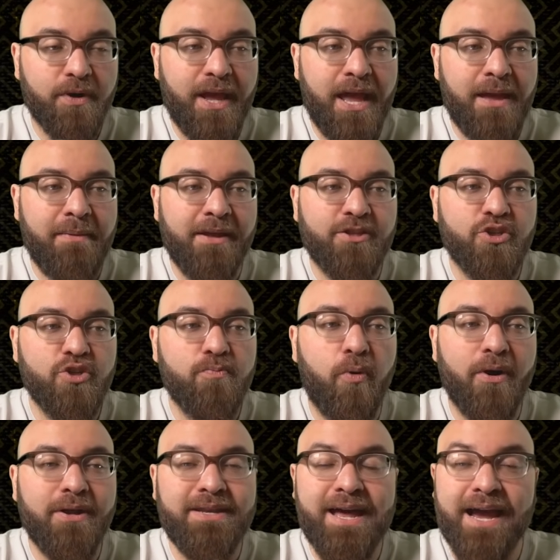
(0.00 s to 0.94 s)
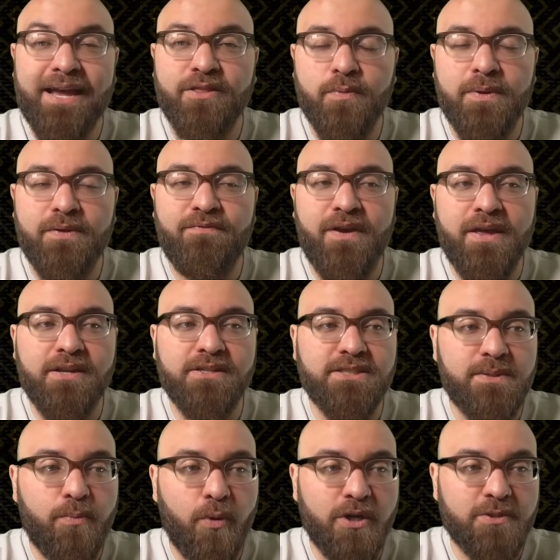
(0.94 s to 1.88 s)
game and 2.93
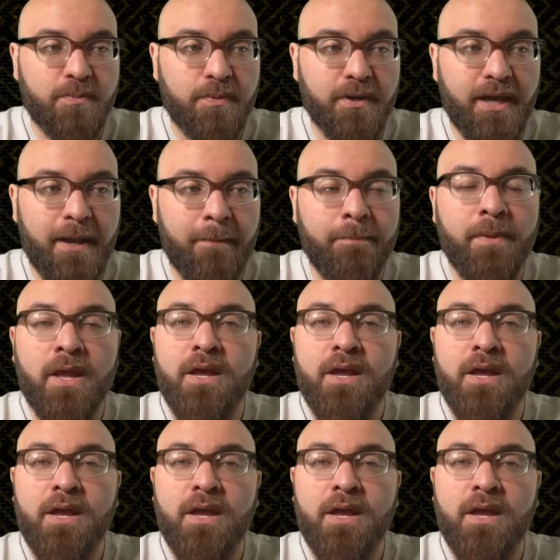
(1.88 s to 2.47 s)
fantasy points per game.